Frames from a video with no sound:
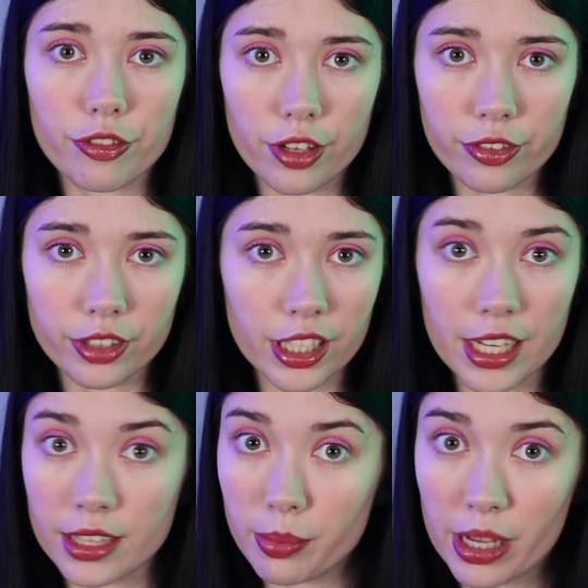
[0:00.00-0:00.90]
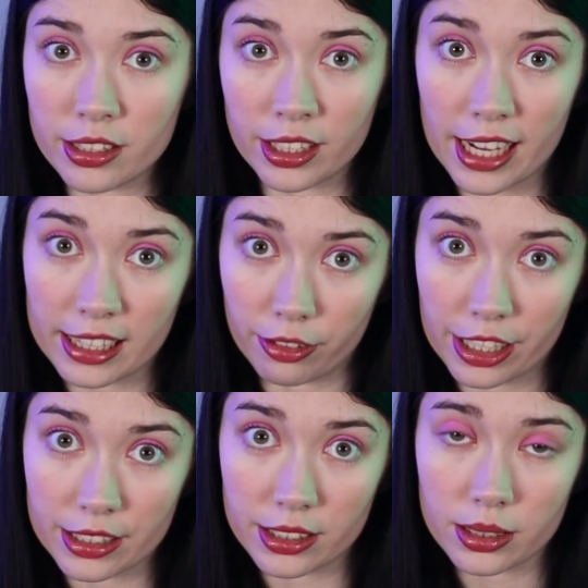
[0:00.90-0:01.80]
50 independent
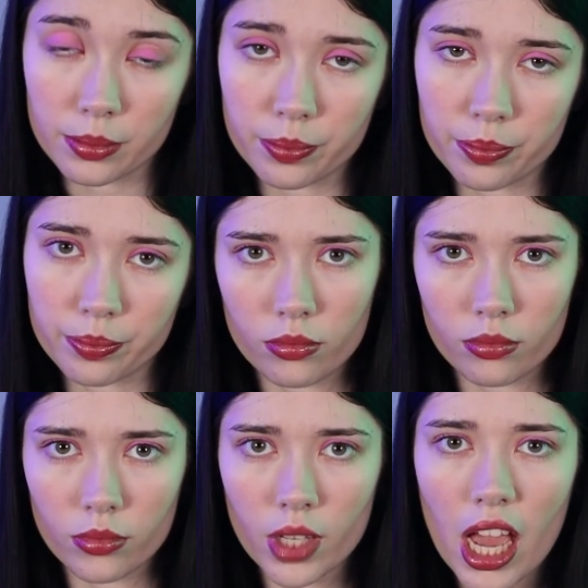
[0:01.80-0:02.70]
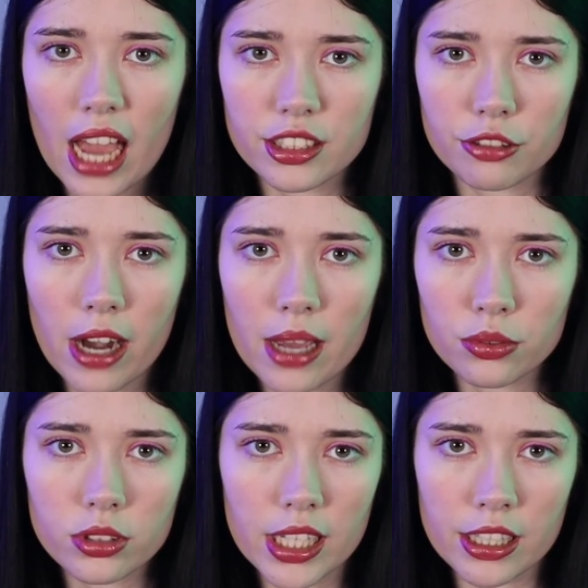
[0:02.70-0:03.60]
galleries. At
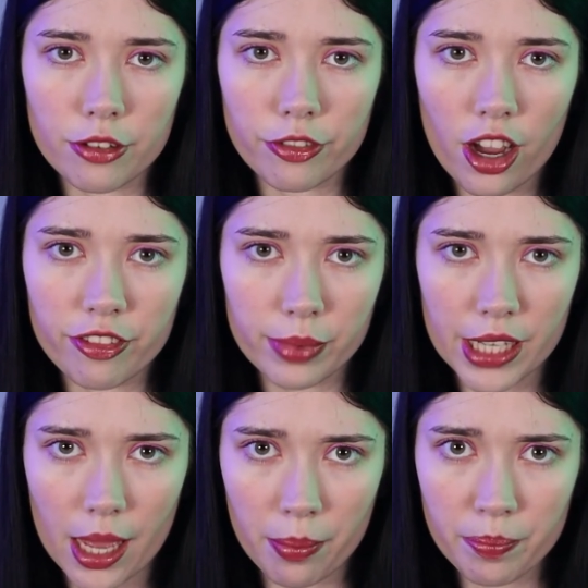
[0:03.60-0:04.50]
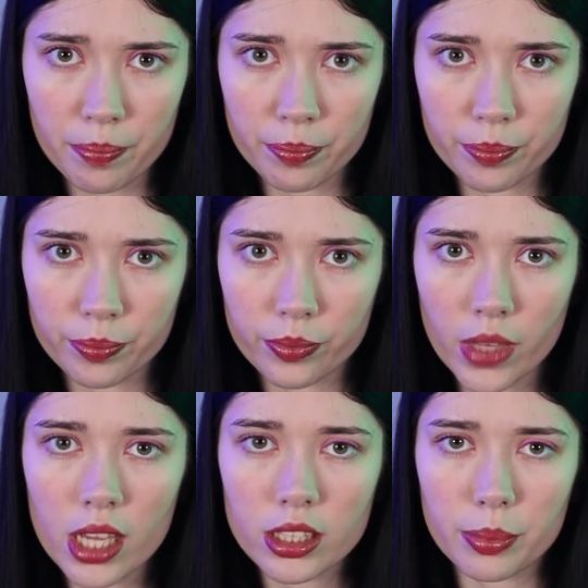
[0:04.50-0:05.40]
around 10:05 p.m,
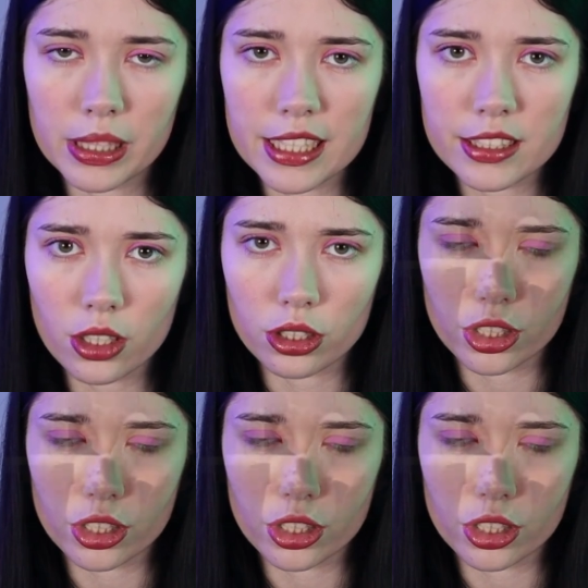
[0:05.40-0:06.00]
the police got a